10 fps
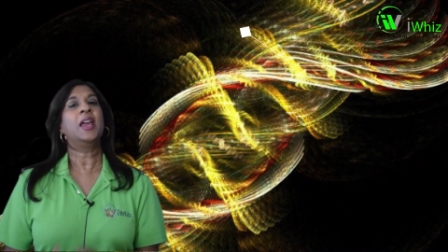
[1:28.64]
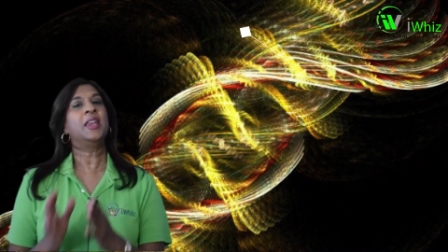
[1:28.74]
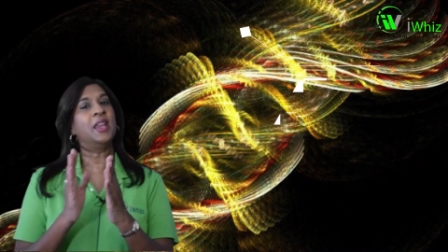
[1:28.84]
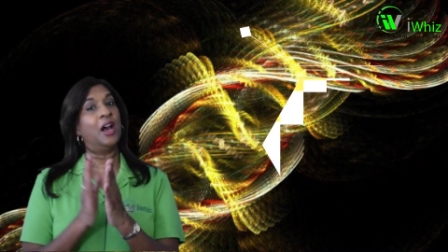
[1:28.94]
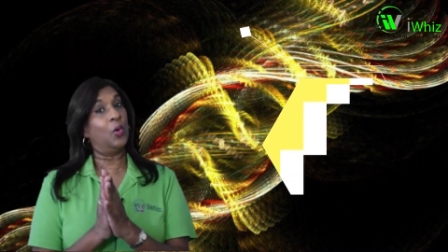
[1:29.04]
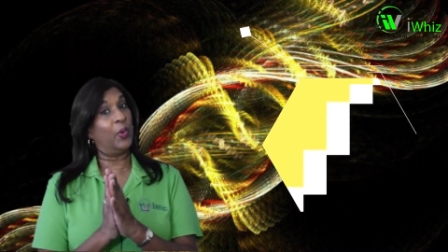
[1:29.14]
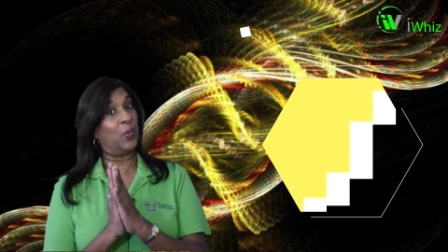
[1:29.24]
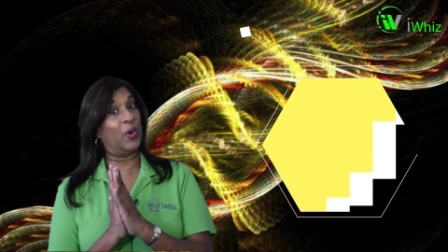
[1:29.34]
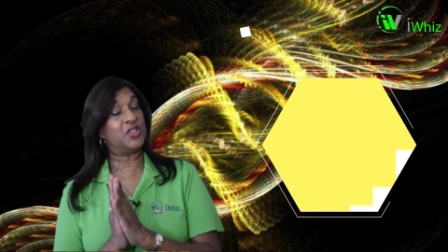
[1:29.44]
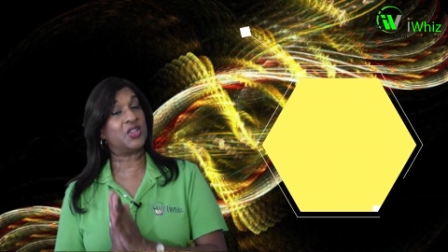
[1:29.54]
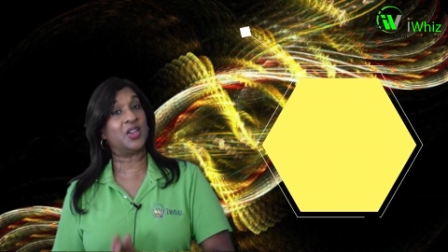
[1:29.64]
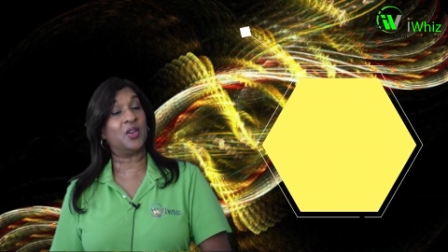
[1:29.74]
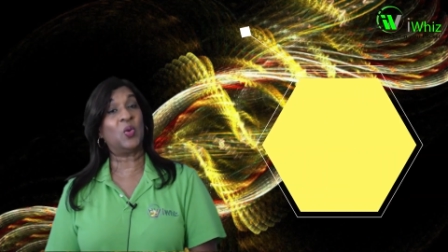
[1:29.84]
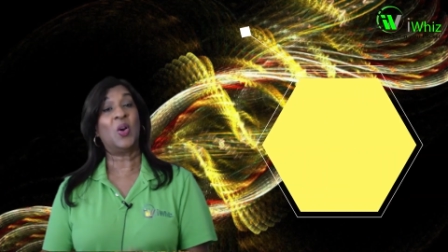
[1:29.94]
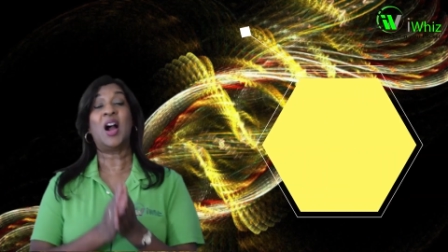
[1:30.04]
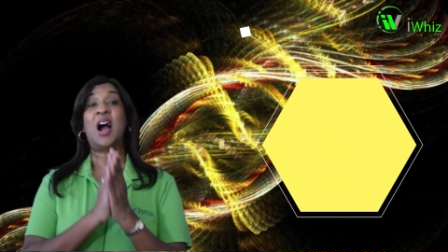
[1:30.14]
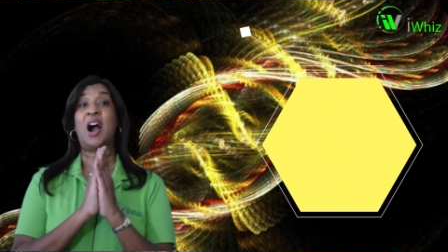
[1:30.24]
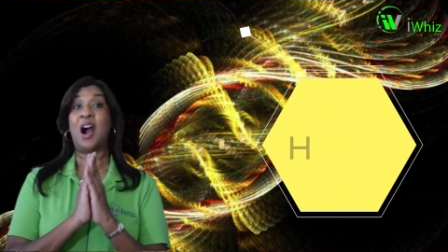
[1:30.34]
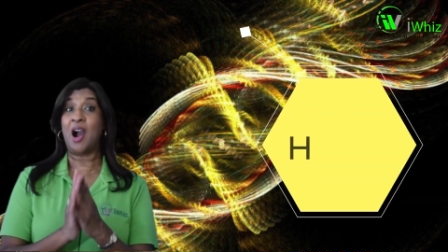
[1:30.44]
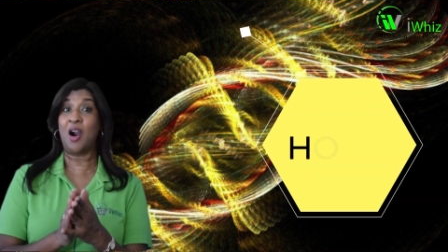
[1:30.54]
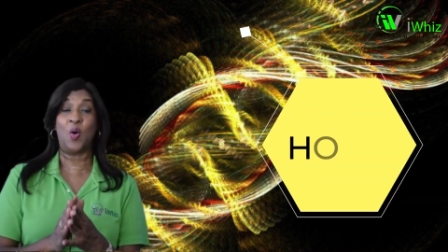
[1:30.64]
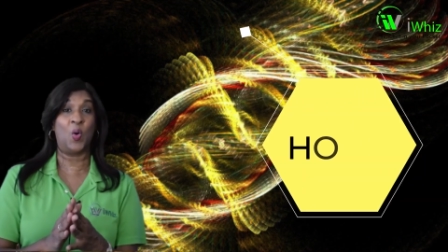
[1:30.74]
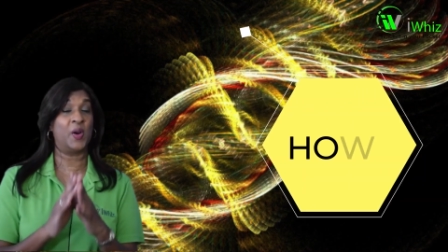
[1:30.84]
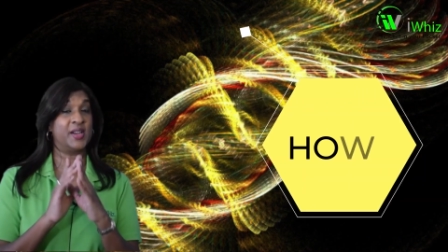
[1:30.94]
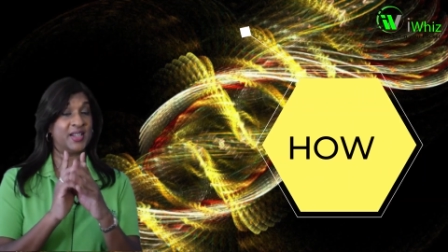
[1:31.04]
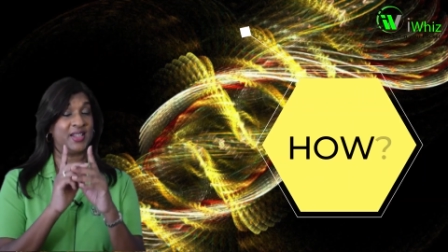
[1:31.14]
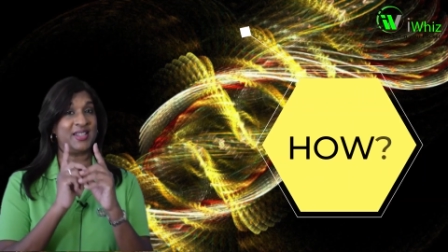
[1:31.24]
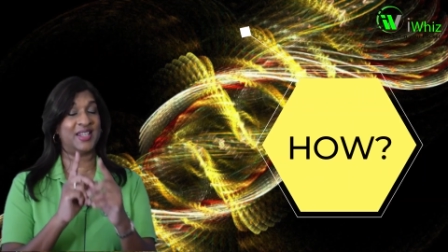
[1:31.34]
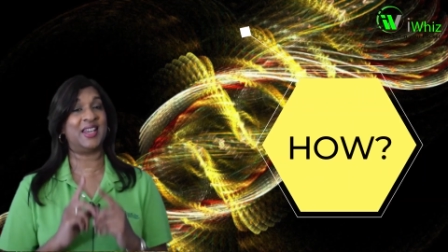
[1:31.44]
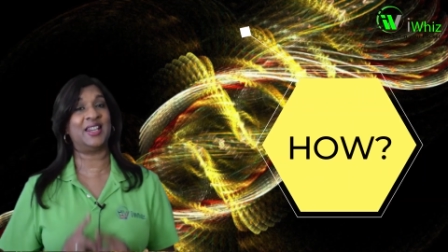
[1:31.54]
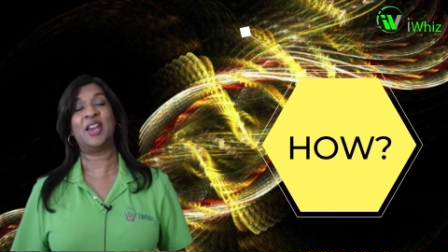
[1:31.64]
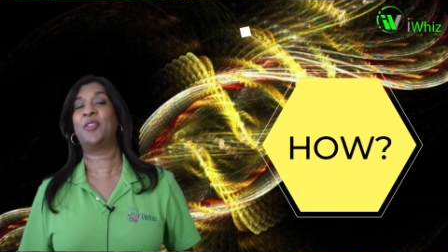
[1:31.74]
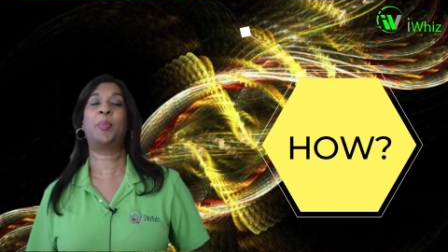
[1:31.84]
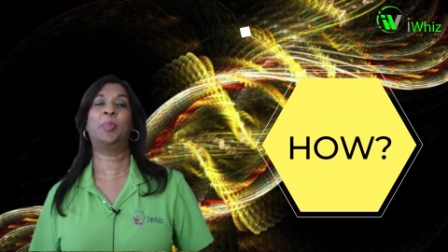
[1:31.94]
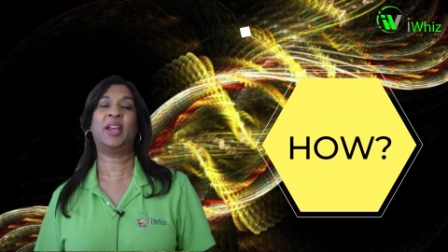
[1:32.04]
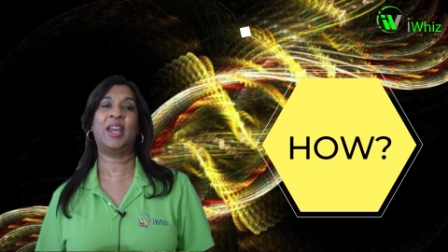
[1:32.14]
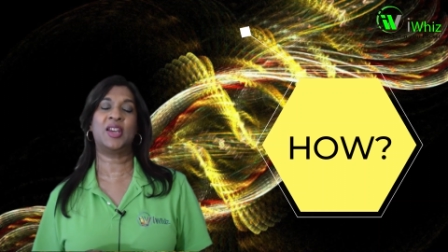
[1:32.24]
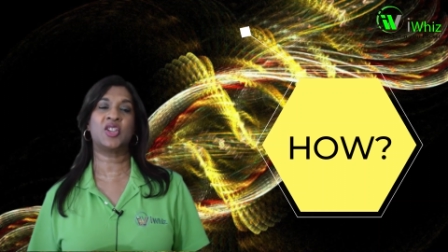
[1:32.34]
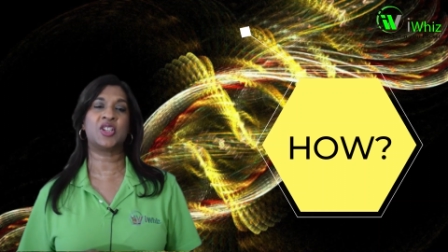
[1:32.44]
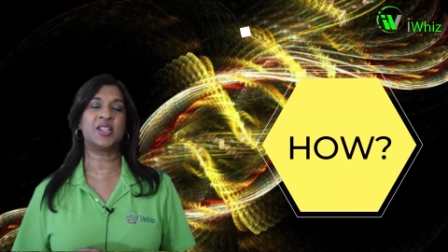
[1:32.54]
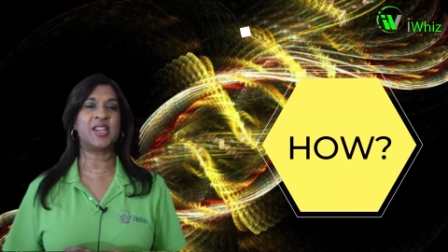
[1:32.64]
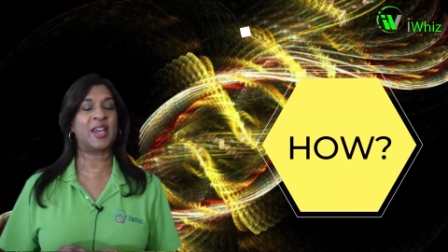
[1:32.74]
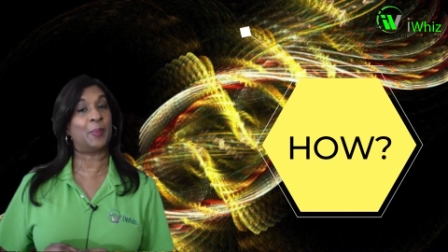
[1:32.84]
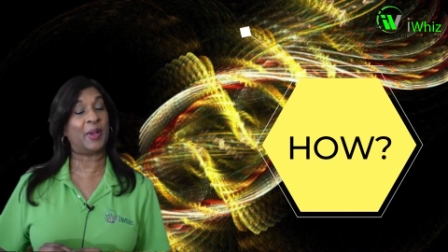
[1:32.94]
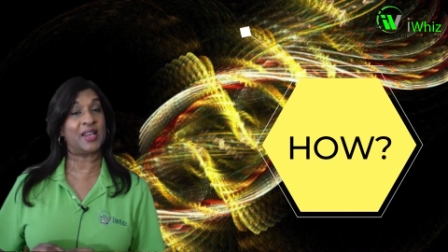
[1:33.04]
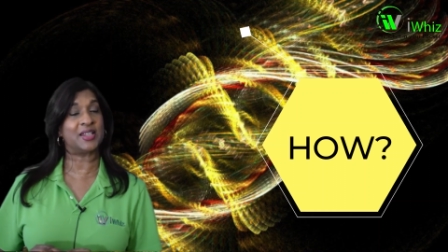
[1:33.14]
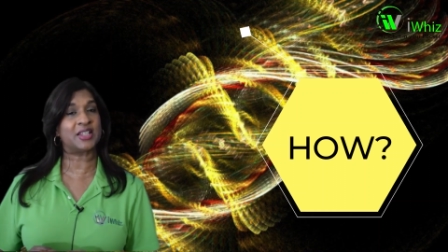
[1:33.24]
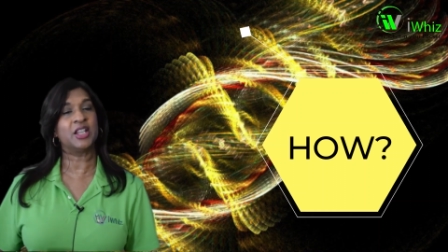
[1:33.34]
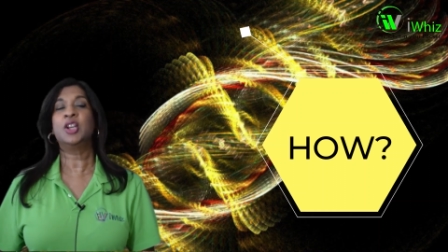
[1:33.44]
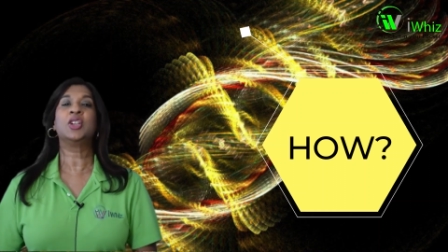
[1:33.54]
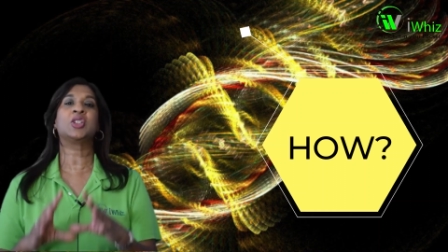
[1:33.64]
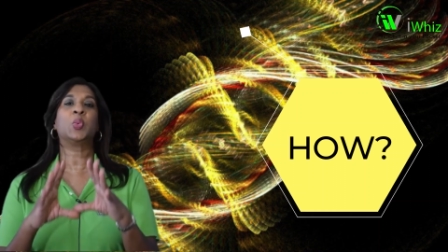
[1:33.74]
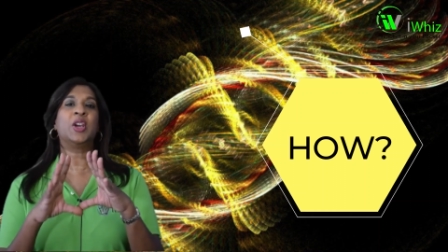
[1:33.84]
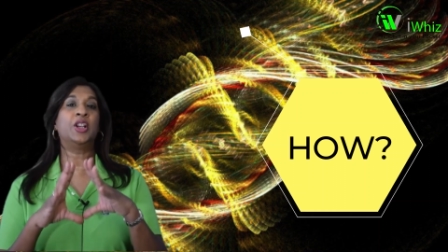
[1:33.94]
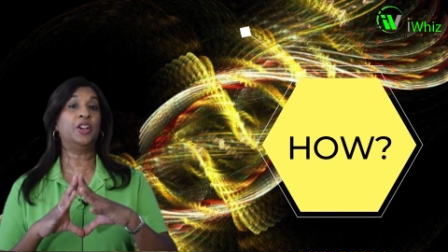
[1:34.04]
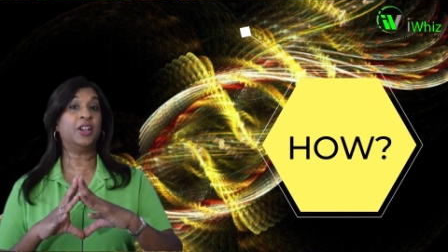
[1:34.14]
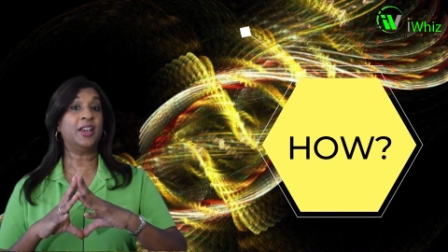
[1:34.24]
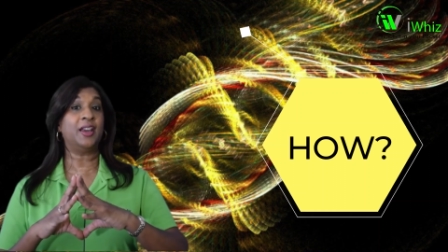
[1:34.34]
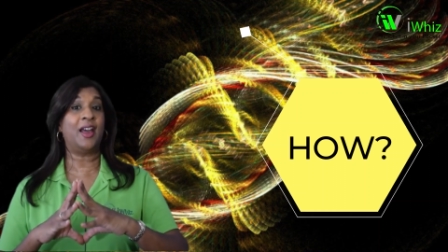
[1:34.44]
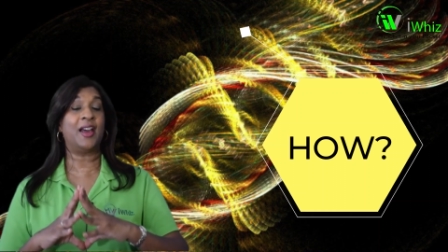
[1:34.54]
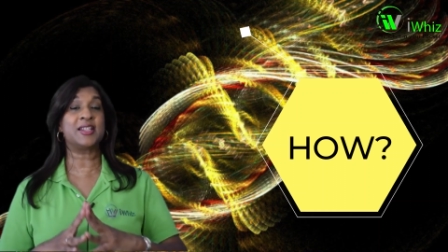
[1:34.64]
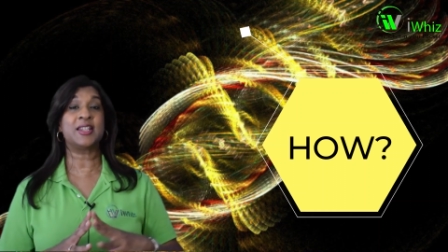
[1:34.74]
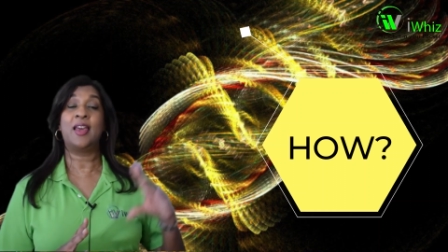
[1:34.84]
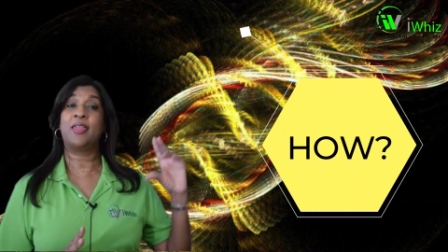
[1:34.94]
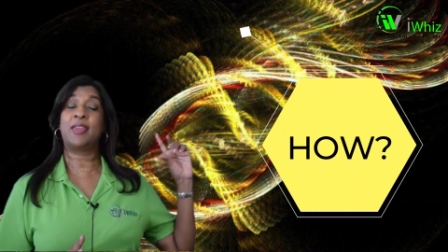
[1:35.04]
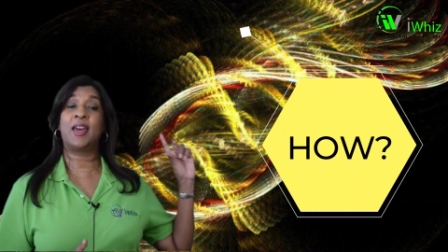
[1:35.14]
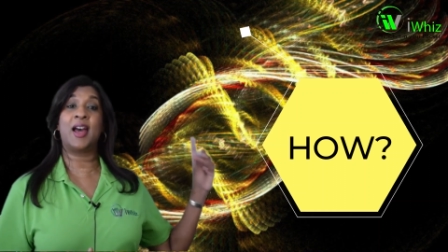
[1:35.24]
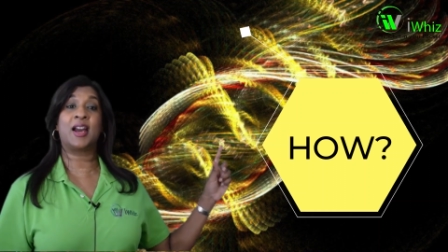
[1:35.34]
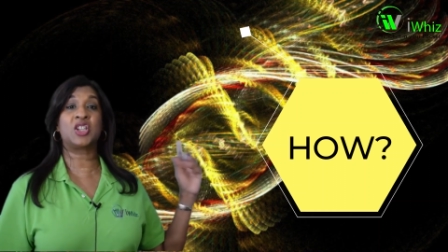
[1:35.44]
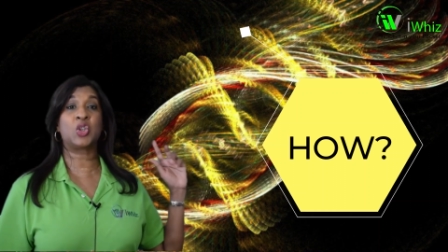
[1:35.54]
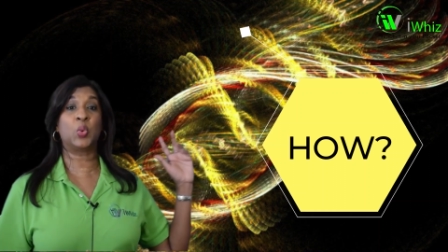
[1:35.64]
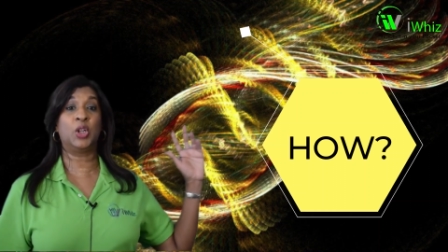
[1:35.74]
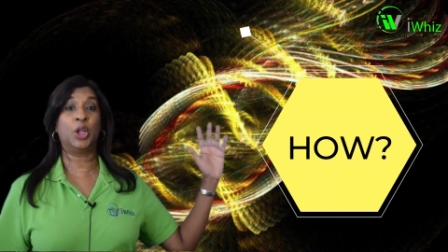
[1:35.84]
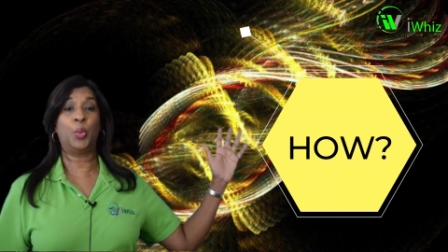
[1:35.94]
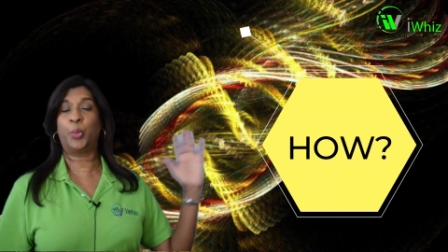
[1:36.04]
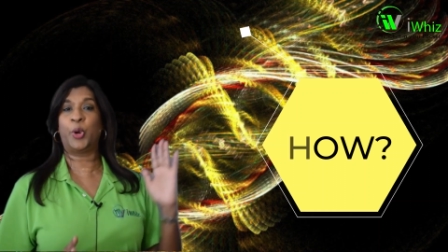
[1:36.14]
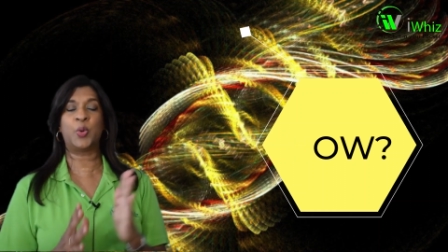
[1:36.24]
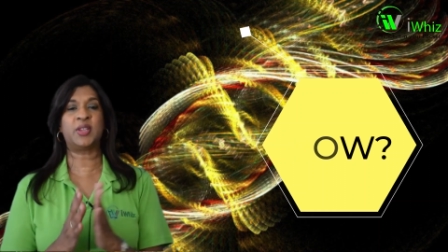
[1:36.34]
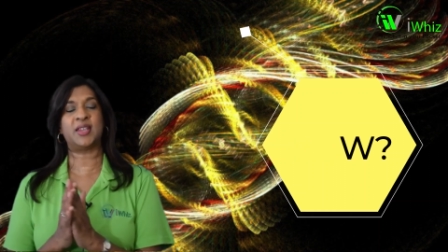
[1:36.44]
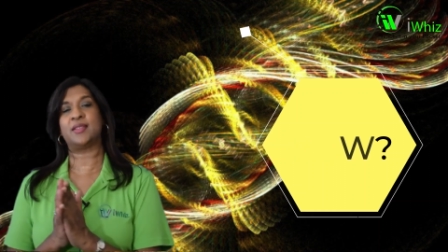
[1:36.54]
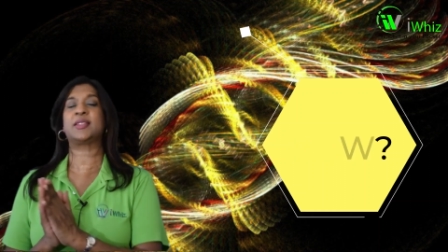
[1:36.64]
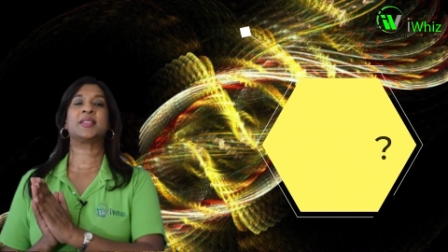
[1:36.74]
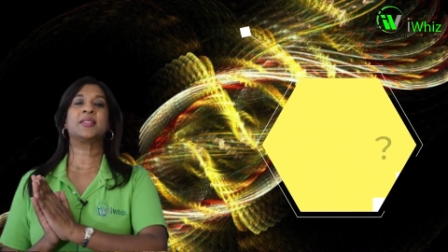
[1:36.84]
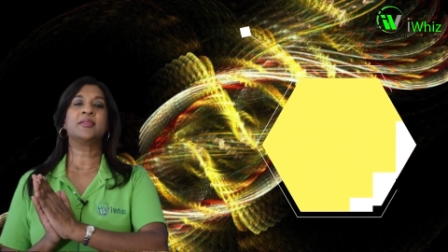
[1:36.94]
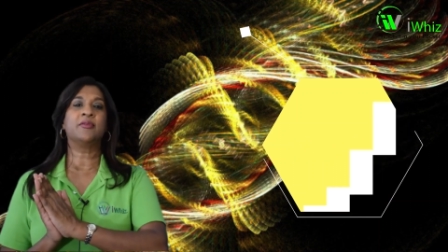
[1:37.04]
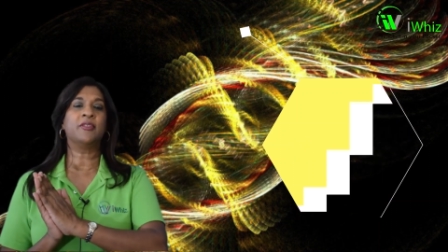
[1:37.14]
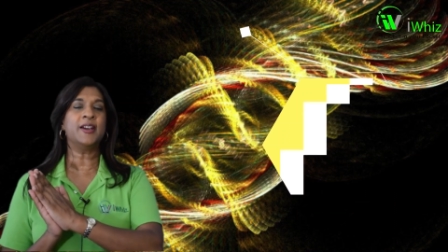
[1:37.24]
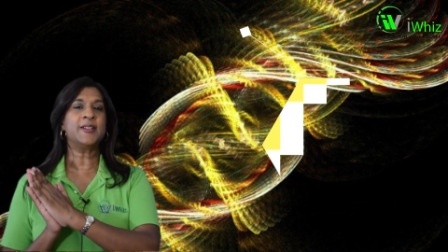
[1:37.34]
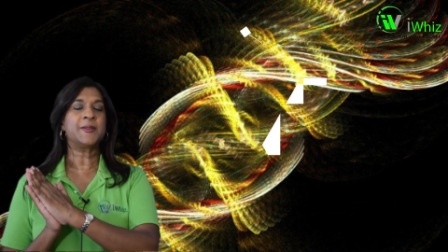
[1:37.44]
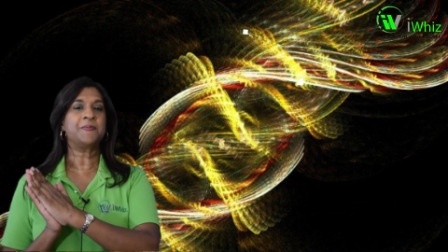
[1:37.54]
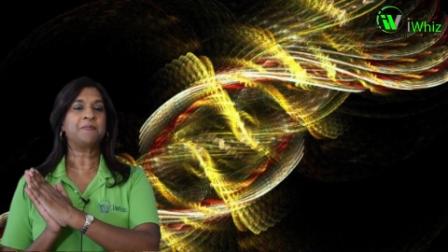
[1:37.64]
Now we want to know, how does DNA replication take place? So we are looking at the actual process, right?